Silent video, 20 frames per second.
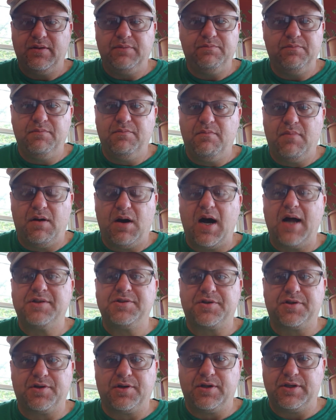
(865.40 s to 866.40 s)

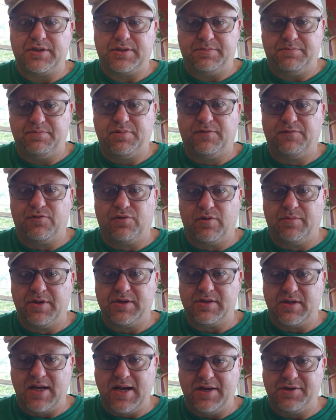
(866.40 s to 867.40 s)
Monstrous
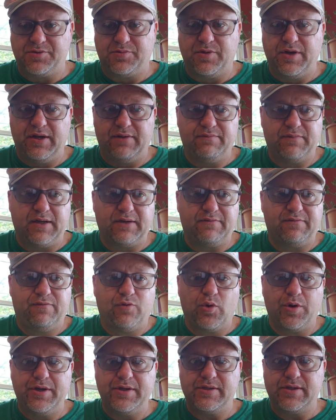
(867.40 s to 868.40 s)
performance last week, like
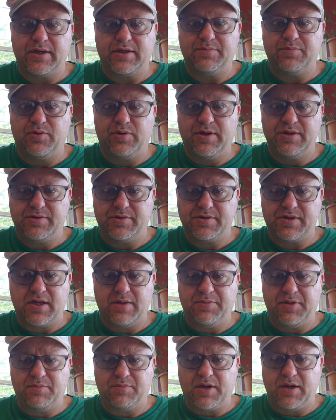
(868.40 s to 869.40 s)
46 points or
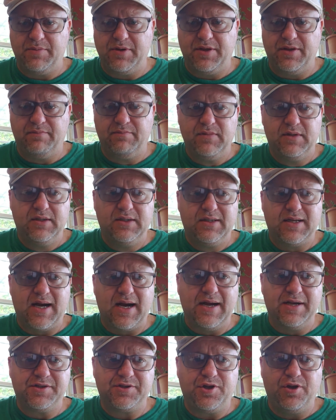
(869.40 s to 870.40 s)
something, probably the
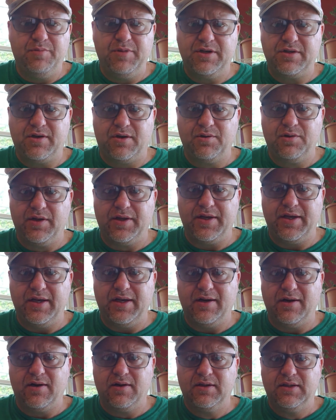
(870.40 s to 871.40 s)
highest QB total of the
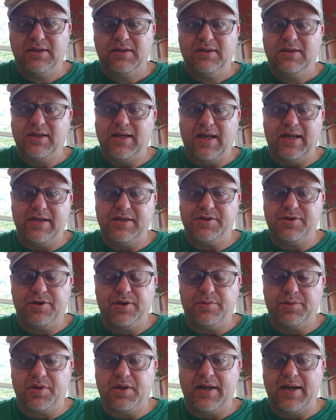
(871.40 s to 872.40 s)
year. And he's doing
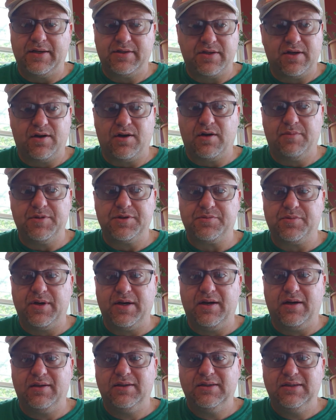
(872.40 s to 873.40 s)
it with legs and arm as
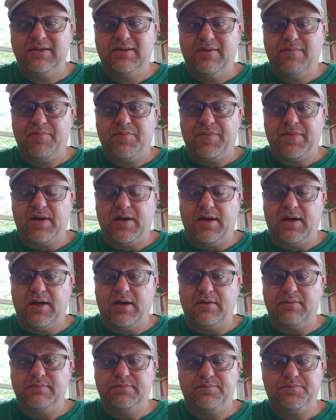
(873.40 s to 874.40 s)
well.
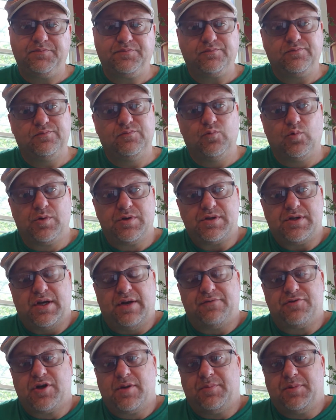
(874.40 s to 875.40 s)
We'll see
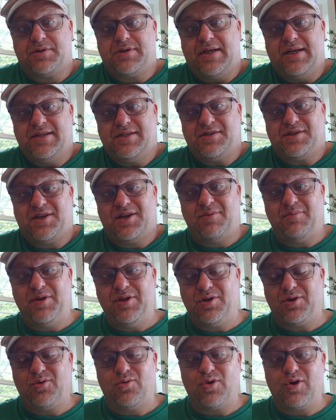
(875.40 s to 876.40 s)
if Triple T's is going to be
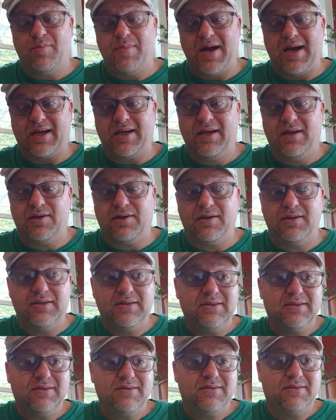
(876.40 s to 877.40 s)
the quarterback killer.
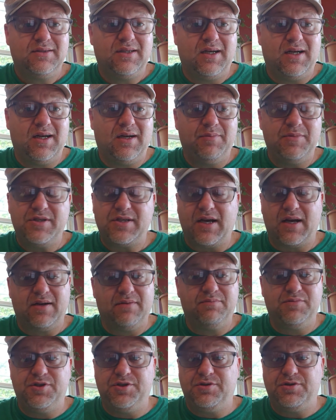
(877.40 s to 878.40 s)
He's got
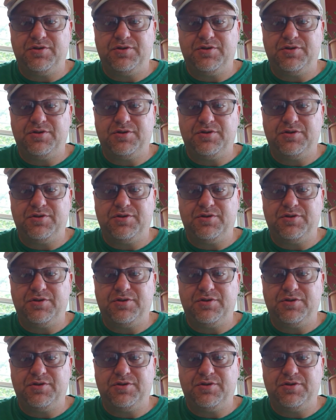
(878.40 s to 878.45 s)
a